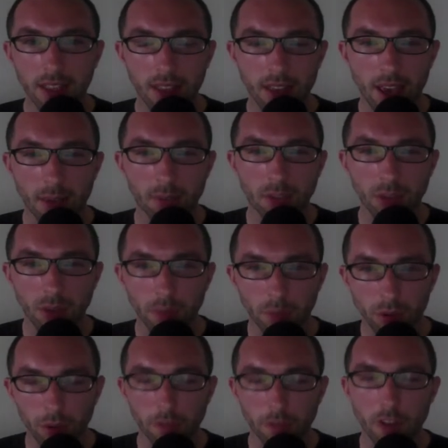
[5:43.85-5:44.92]
them to
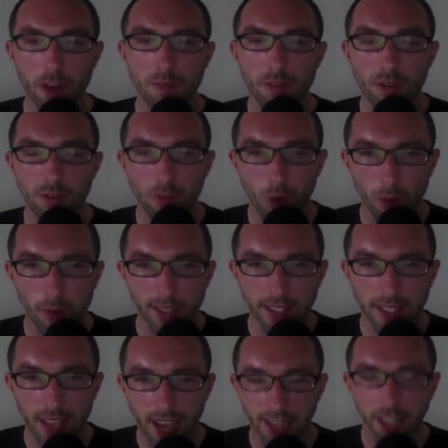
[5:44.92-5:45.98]
improve their
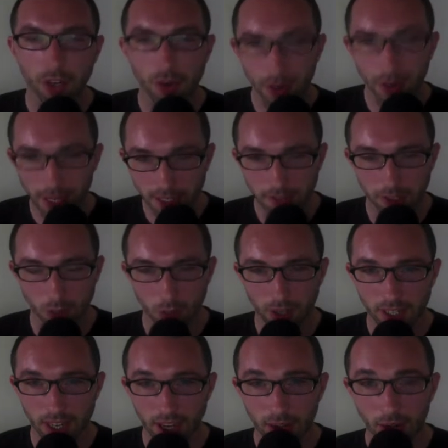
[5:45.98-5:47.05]
performance at a CrossFit
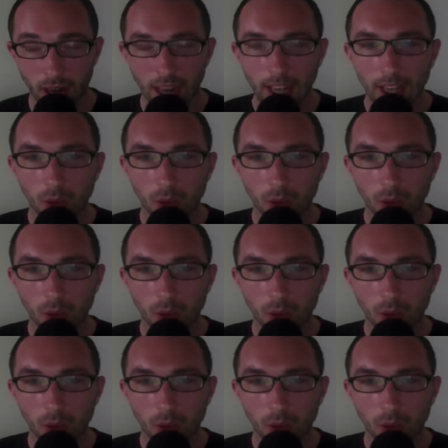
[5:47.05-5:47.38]
workout